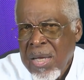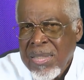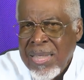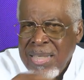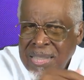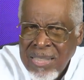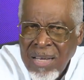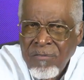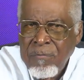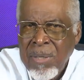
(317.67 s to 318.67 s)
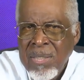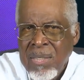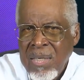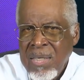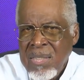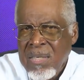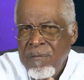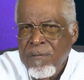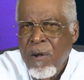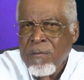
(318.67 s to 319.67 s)
that this government is
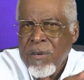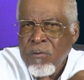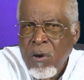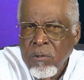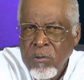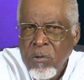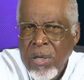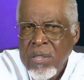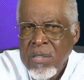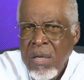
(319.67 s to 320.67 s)
involved in wrongdoings.